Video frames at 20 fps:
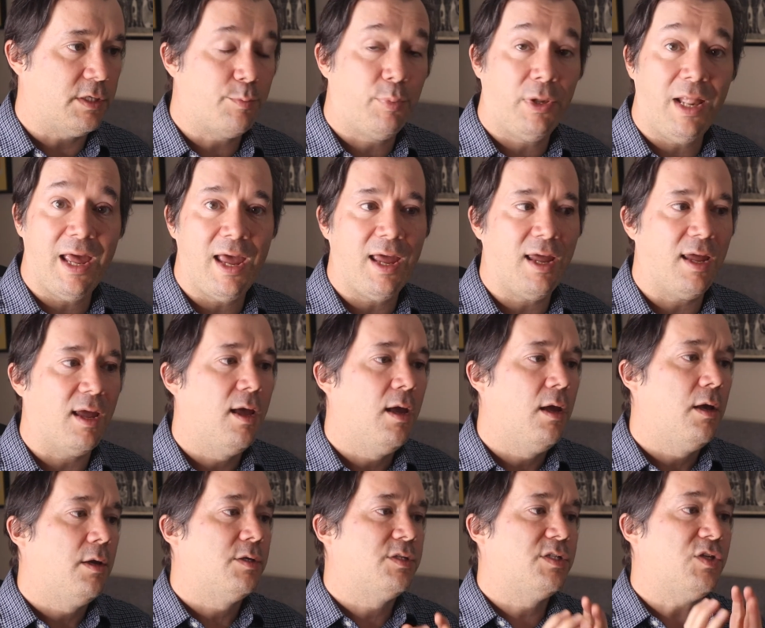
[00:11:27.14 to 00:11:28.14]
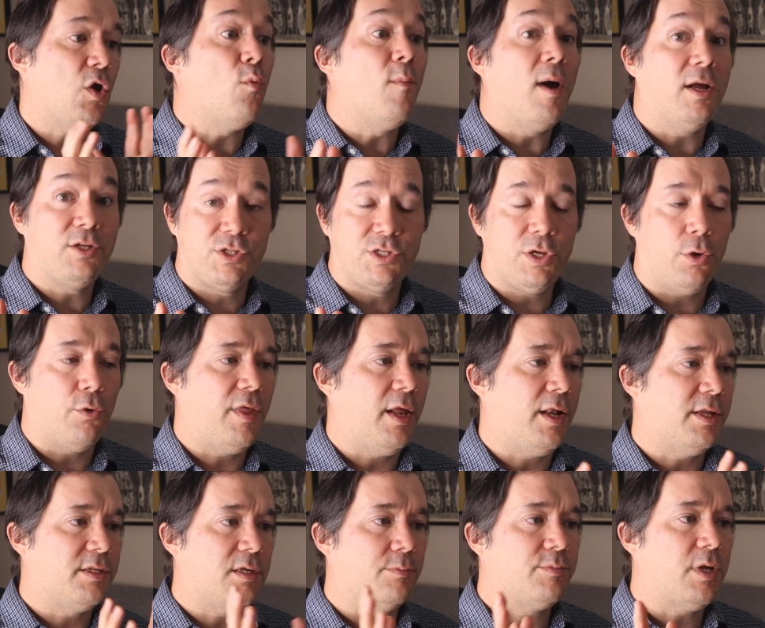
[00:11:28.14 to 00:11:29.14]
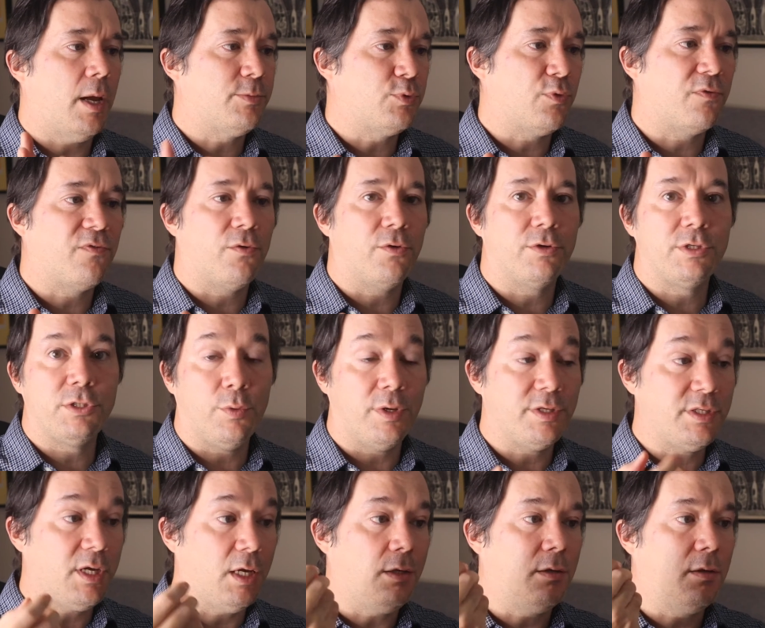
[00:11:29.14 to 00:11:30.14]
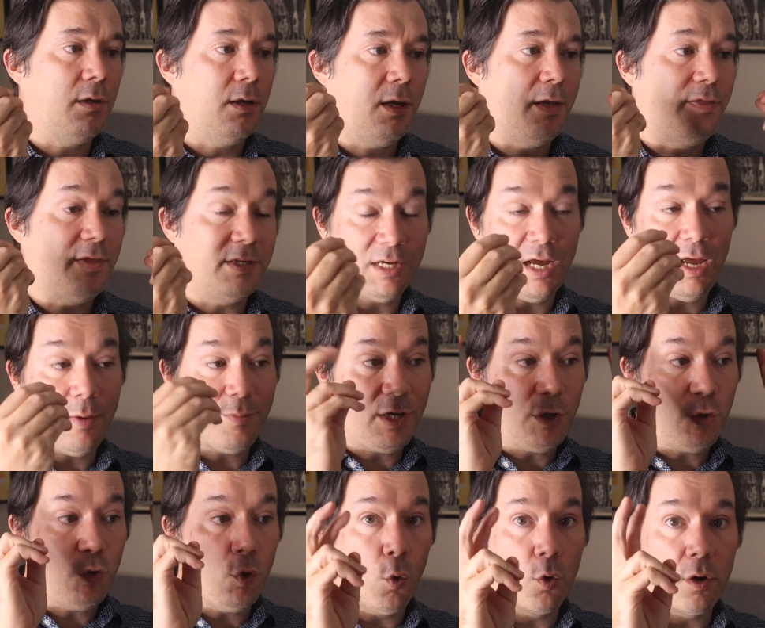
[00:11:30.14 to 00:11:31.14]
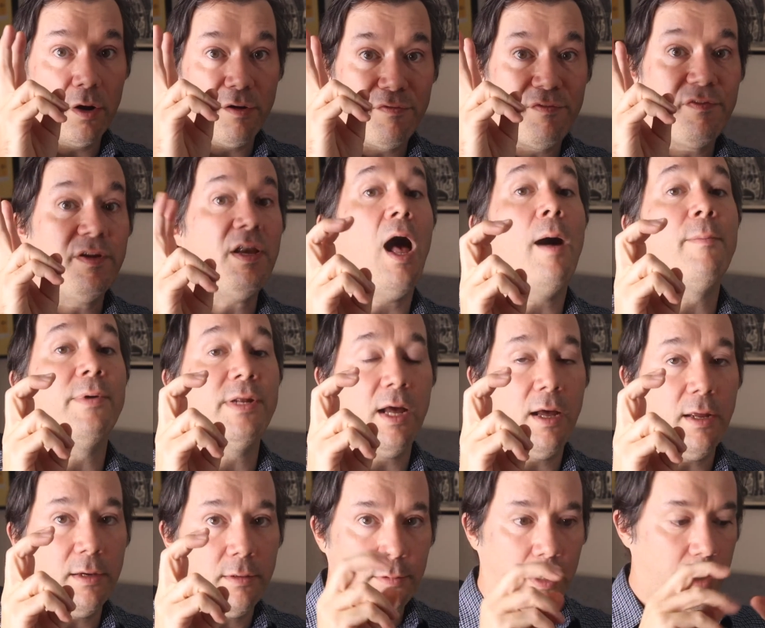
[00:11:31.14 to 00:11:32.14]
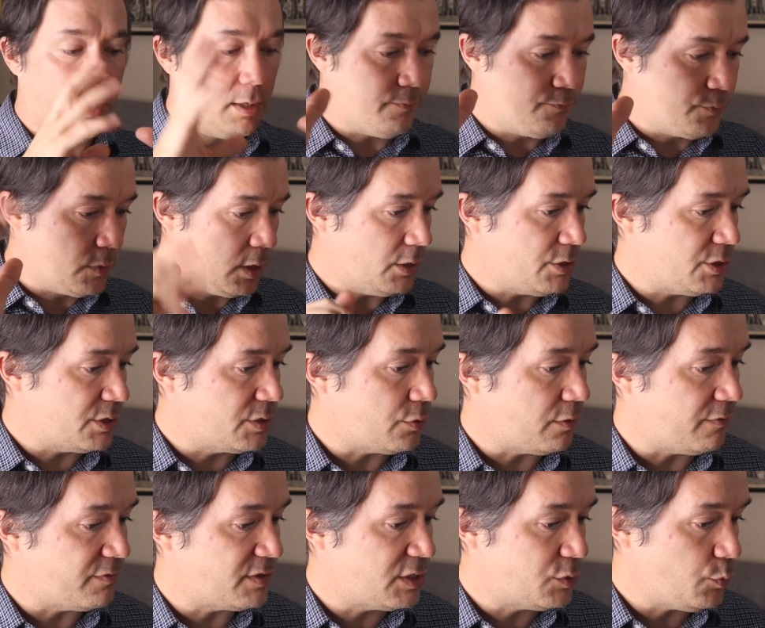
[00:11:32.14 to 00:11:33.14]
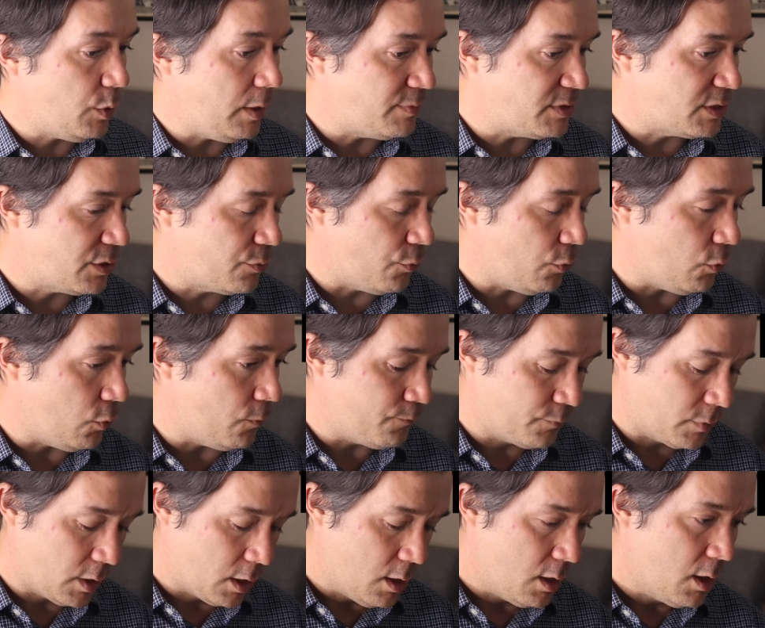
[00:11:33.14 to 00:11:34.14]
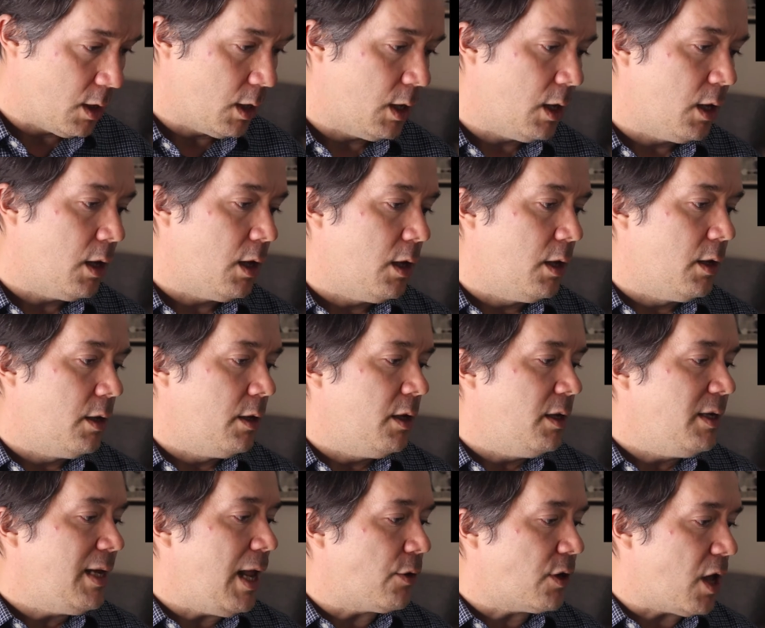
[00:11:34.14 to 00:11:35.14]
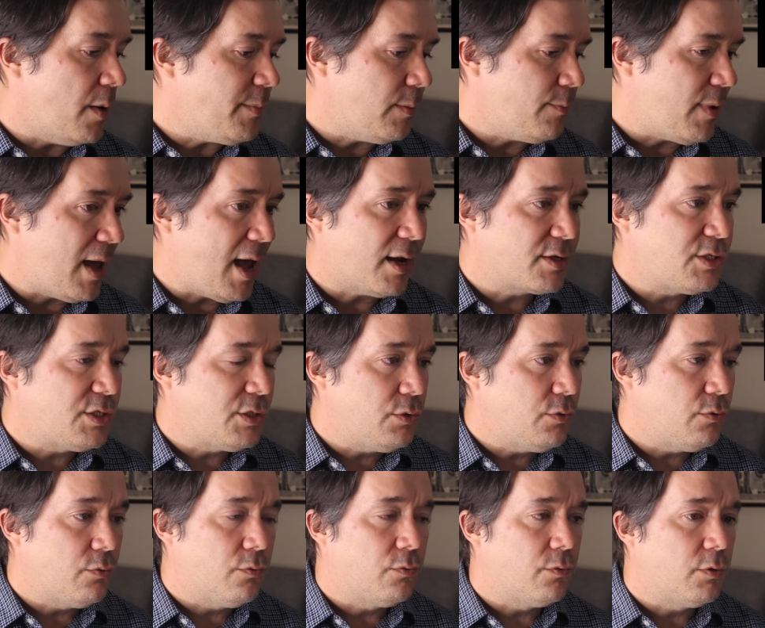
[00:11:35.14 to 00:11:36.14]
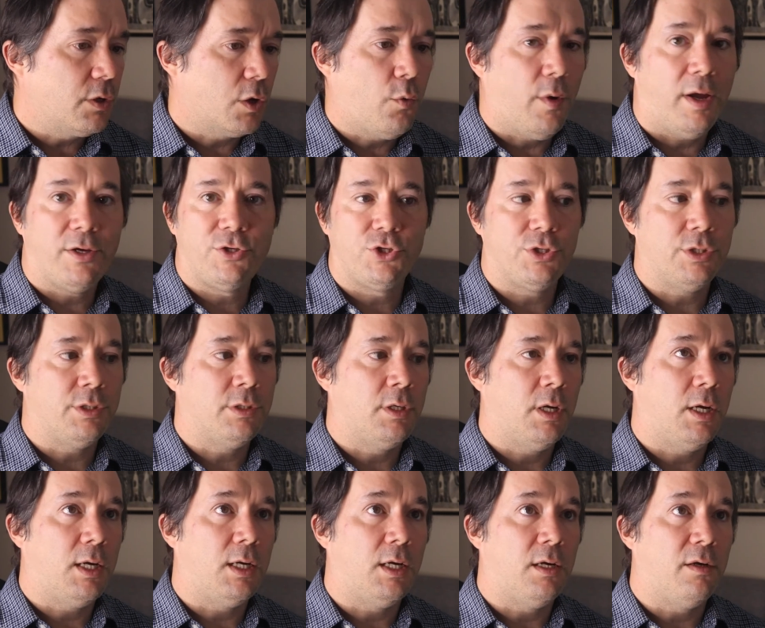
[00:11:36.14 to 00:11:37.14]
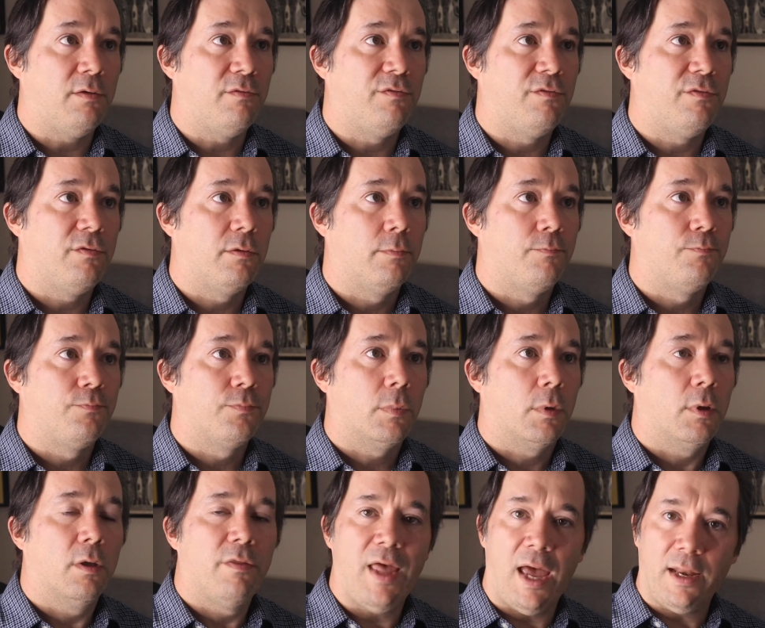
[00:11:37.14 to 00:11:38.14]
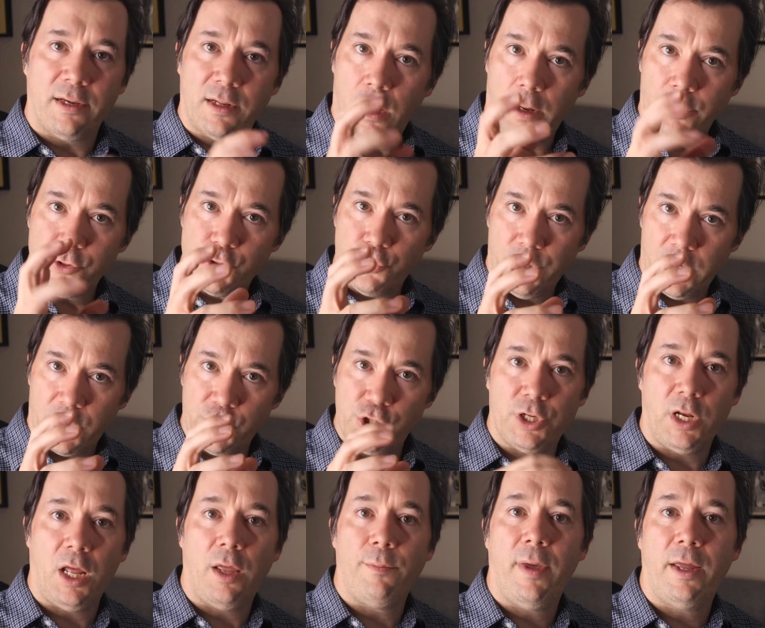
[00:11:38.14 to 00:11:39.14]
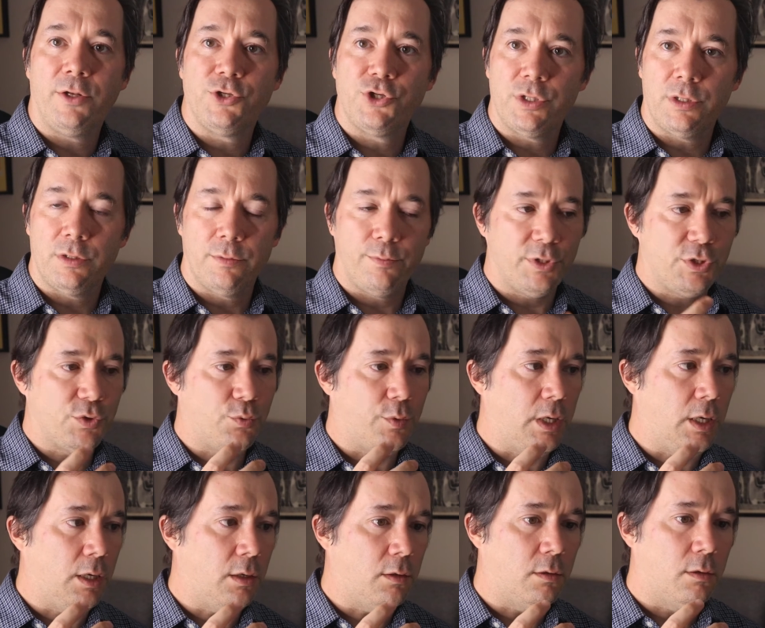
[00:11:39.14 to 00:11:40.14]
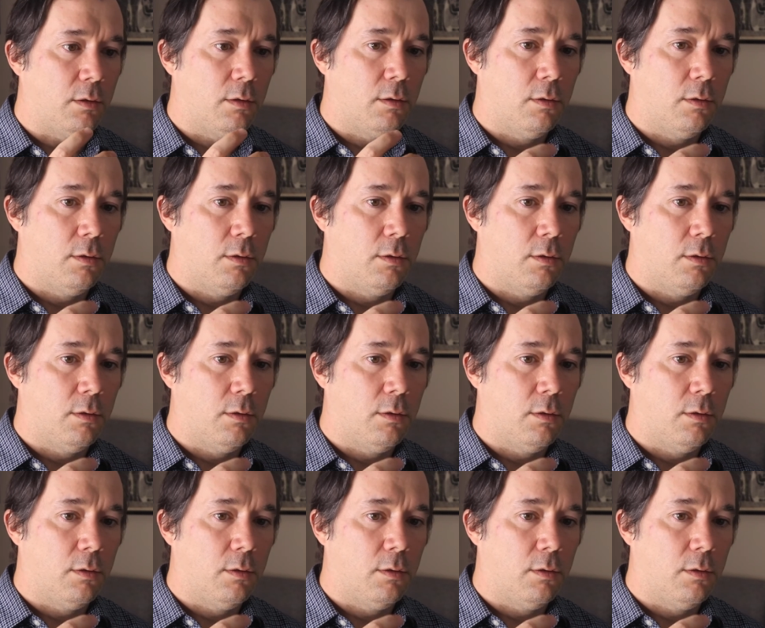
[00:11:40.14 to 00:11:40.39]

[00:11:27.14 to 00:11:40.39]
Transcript: play, so much so that it's sometimes referred to as at the time, a Nora phenomenon, like it just sort of sweeps through. Now, coming back to the question of that contradiction I mentioned between